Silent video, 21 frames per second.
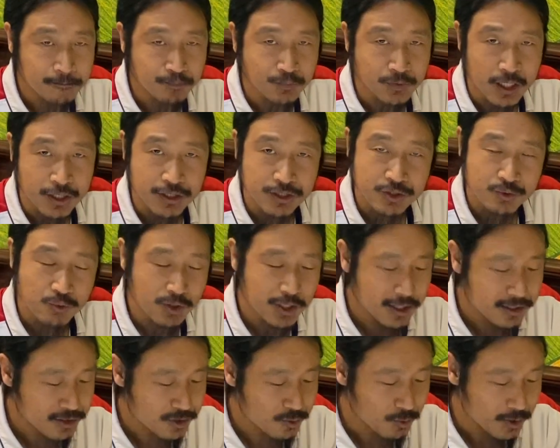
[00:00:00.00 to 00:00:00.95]
And it's
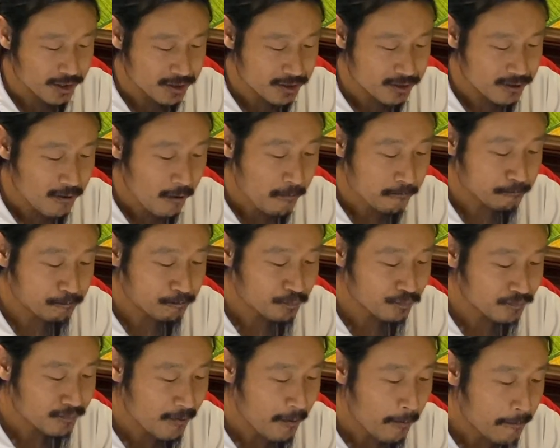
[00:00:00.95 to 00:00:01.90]
really sweet.
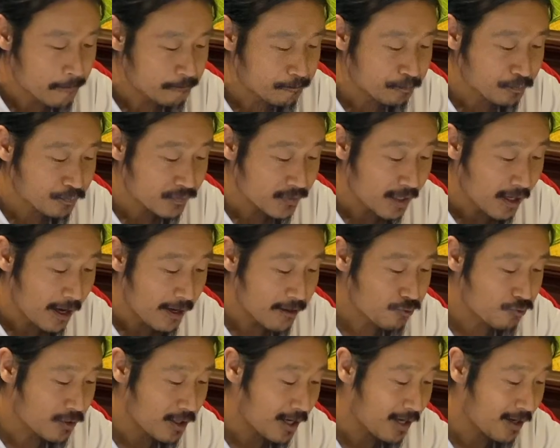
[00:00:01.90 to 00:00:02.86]

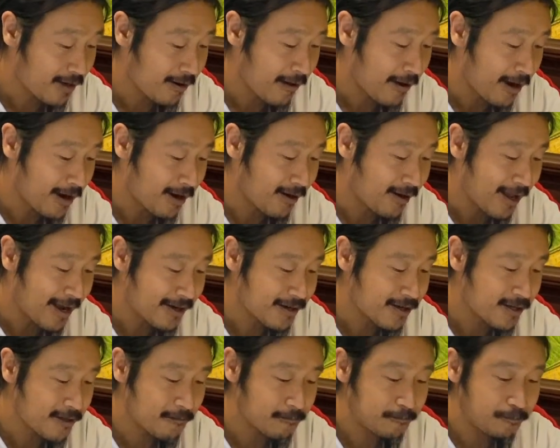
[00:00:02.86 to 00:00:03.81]
Actually, I like
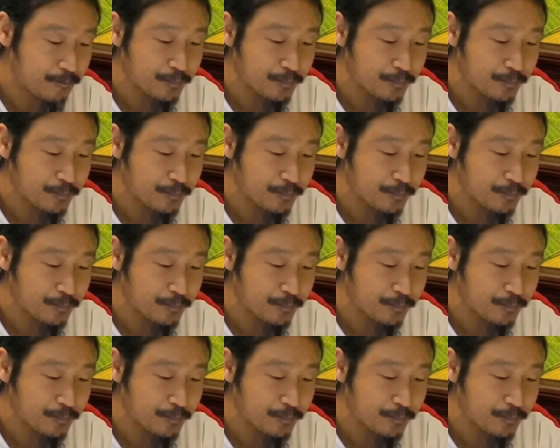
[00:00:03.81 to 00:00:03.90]
it.